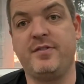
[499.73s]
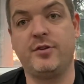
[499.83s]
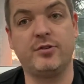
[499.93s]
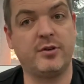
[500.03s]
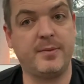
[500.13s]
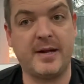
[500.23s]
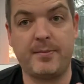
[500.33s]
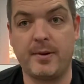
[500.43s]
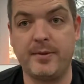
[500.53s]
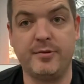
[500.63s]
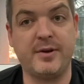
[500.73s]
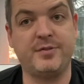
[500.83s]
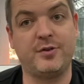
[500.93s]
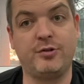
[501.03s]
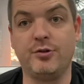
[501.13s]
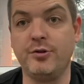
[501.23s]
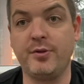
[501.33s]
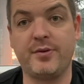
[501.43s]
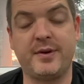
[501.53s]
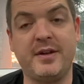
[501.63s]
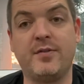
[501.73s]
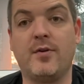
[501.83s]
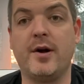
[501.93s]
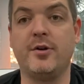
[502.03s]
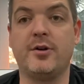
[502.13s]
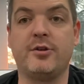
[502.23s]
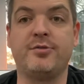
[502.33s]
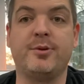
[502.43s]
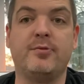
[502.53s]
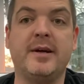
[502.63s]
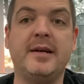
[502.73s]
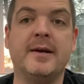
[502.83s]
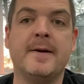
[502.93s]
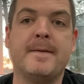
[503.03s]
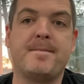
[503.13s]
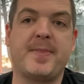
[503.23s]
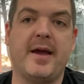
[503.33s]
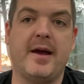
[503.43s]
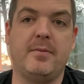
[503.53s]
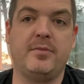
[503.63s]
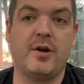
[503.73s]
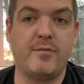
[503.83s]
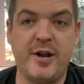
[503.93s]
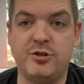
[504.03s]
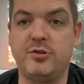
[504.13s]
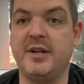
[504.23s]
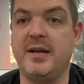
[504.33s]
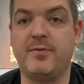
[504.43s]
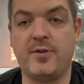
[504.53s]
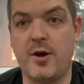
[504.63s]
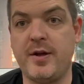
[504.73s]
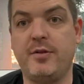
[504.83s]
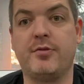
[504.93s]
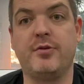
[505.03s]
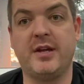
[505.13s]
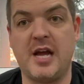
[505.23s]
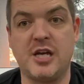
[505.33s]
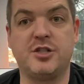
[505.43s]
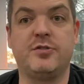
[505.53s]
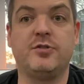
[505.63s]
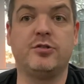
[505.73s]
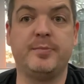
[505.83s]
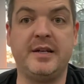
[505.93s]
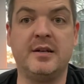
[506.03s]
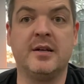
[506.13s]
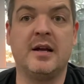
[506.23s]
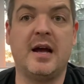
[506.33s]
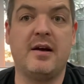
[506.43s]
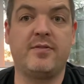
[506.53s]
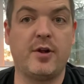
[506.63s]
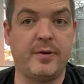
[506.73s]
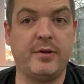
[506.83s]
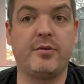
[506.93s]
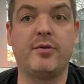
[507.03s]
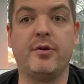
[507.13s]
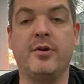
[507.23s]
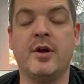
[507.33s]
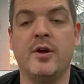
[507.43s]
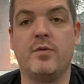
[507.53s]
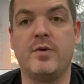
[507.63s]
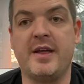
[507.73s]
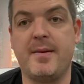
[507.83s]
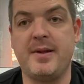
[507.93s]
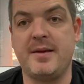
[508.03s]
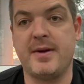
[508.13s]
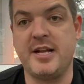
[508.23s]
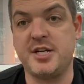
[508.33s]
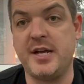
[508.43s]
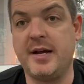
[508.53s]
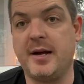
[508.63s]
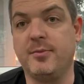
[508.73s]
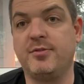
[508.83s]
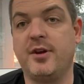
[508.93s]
If you're talking about a property that rents for $200, $300, $400 per week, the rent should keep flowing through and the cash should be flowing through without any major hiccups.